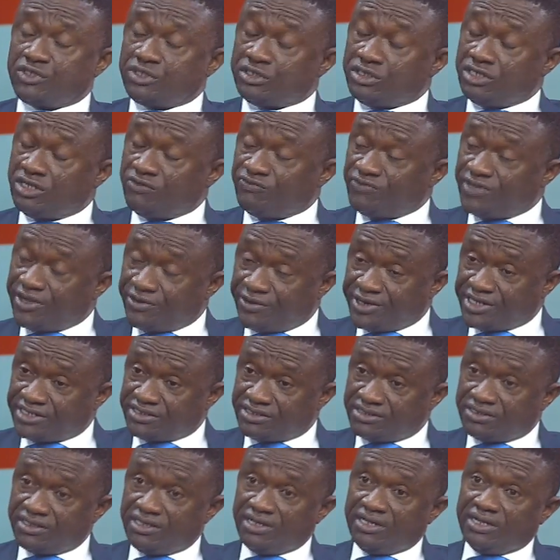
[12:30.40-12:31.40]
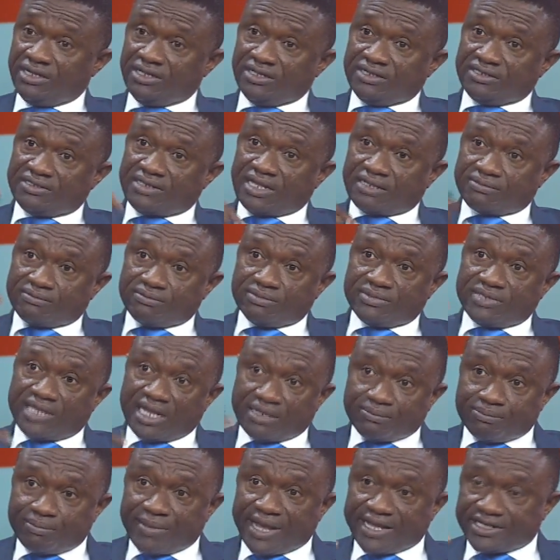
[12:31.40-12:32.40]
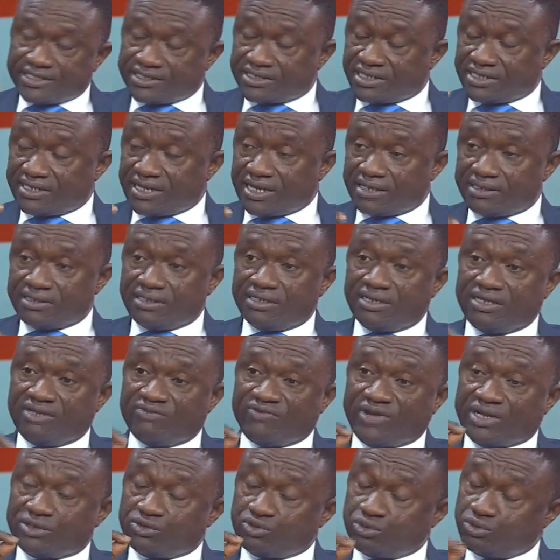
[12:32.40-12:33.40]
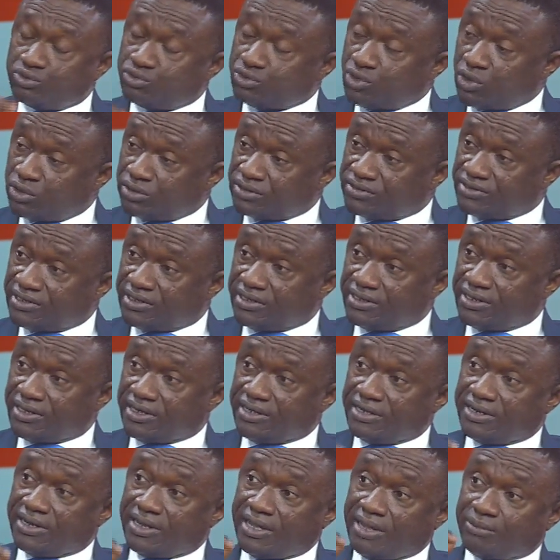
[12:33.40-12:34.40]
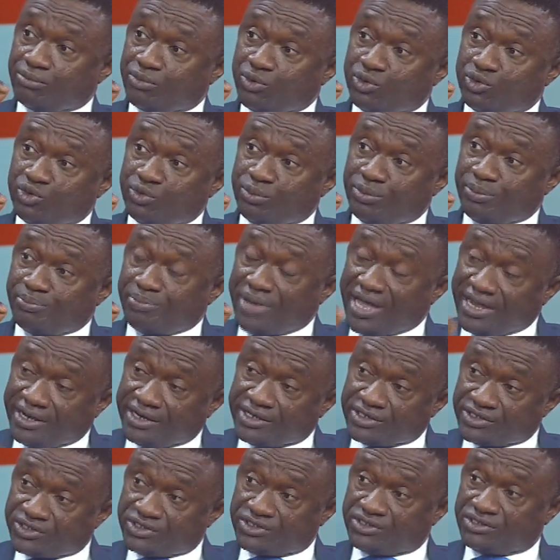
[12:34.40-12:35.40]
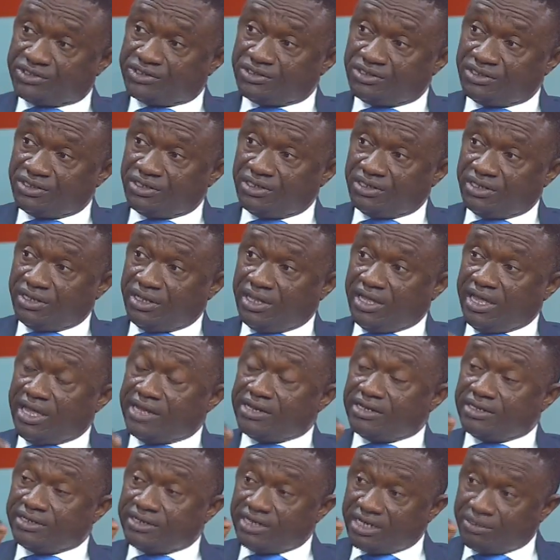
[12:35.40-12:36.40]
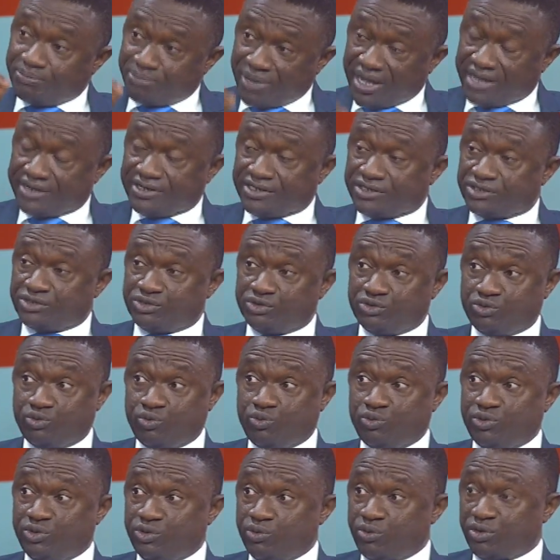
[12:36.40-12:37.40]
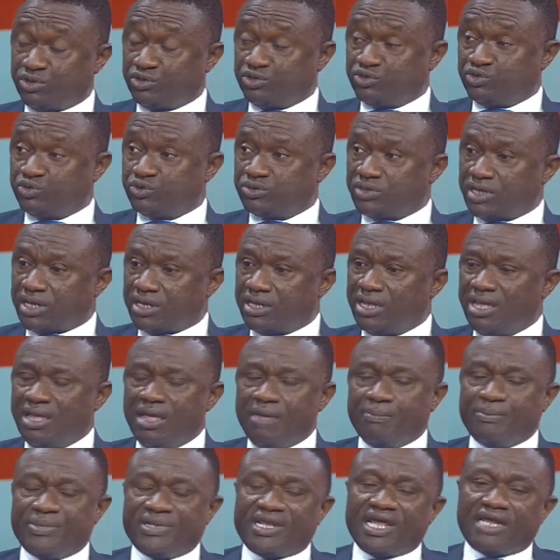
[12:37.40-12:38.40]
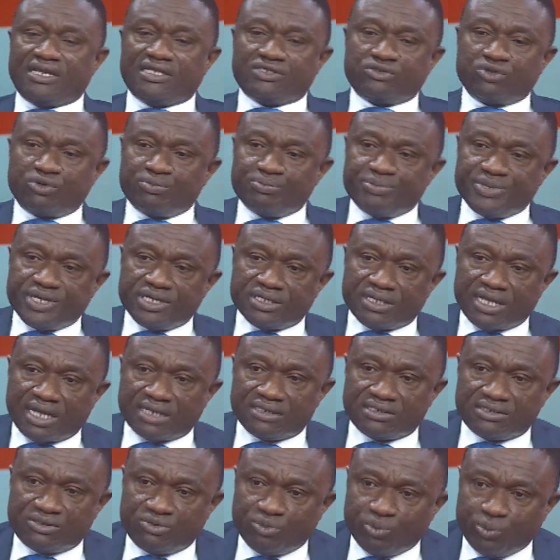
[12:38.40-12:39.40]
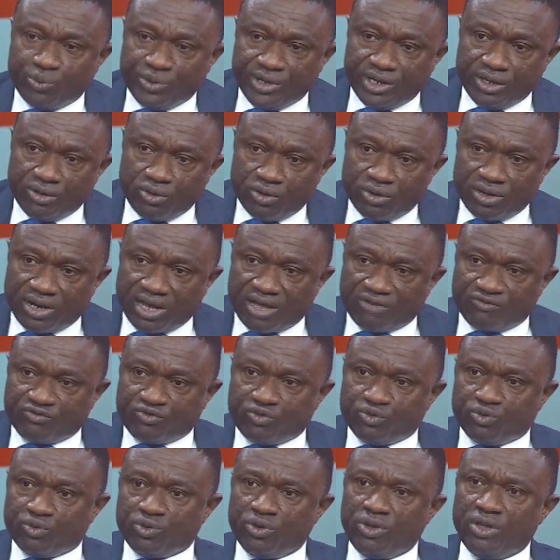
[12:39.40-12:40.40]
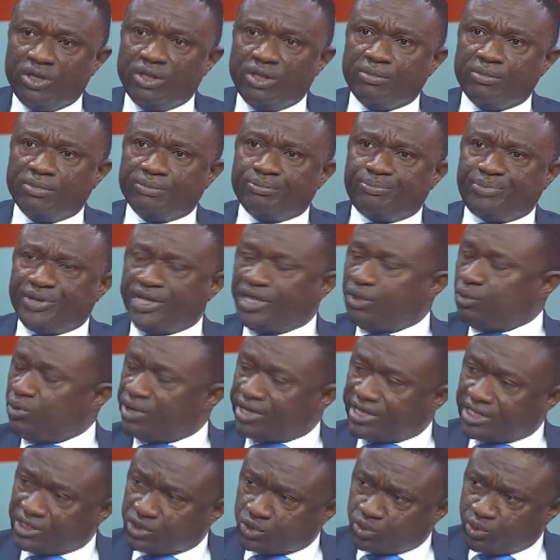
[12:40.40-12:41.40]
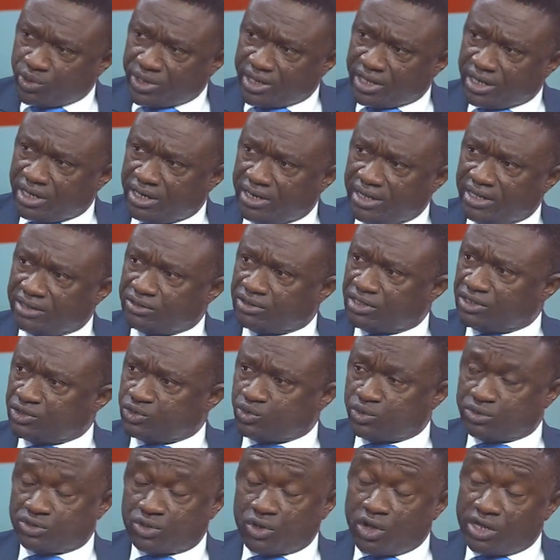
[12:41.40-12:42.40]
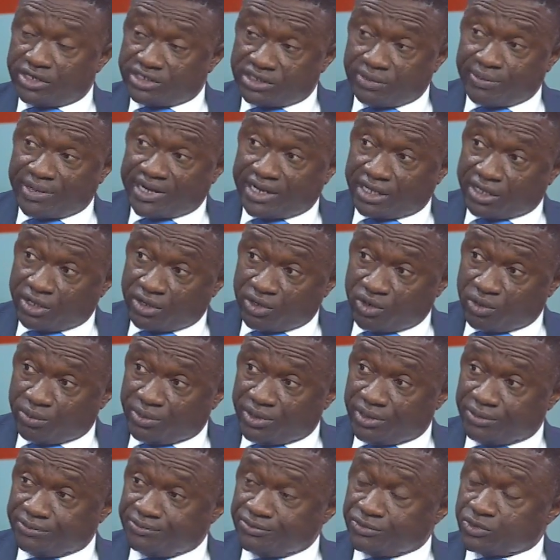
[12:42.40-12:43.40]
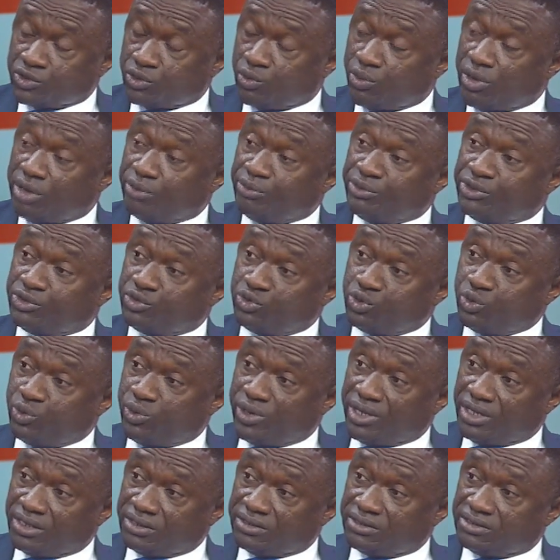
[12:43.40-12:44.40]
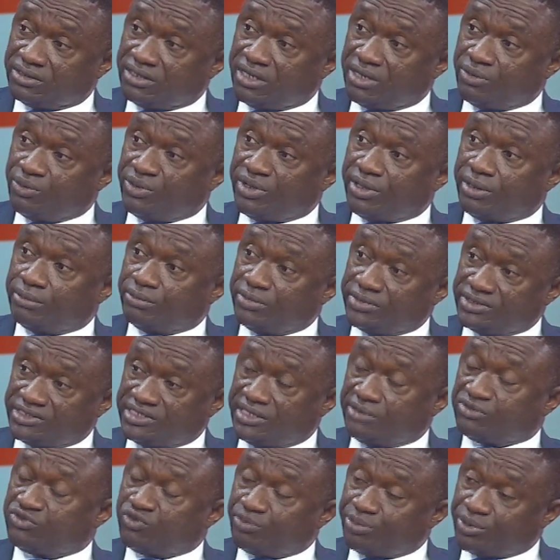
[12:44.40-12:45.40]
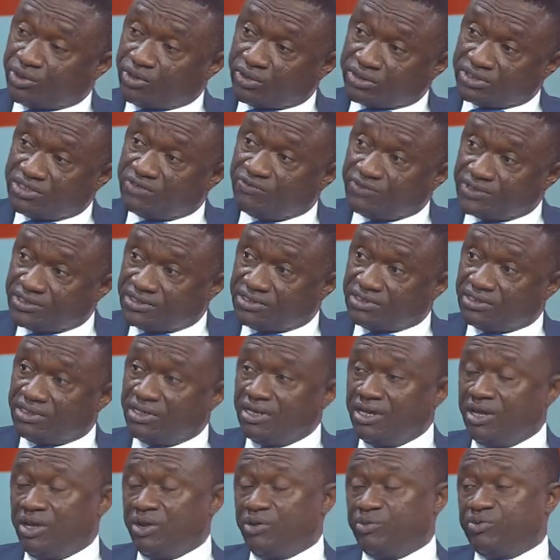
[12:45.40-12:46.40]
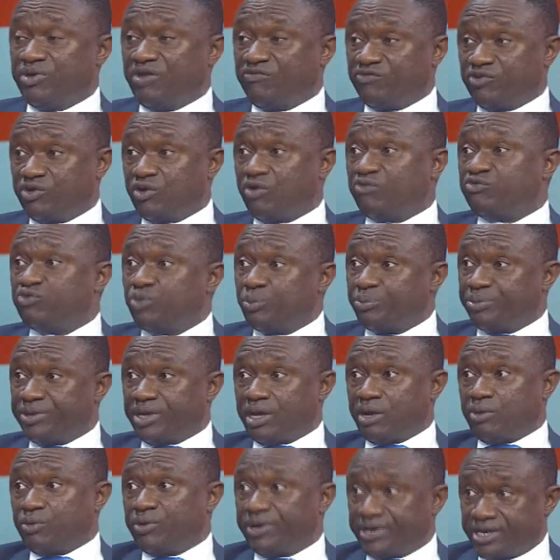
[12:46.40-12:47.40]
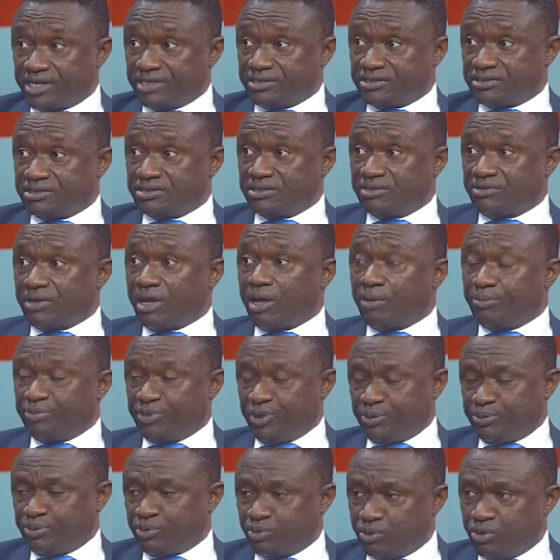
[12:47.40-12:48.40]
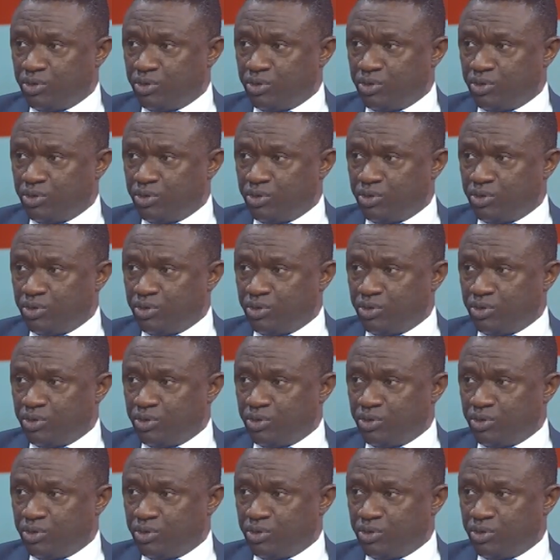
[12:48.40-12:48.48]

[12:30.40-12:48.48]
If there is that mindset that if I do wrong thing and I'm going to be punished, and indeed punished, we don't want to do that. But that does not mean that we don't have to pay workers well, and so it's always about economy. When we do well, then we have, in terms of productivity, we have enough to pay our workers, our people.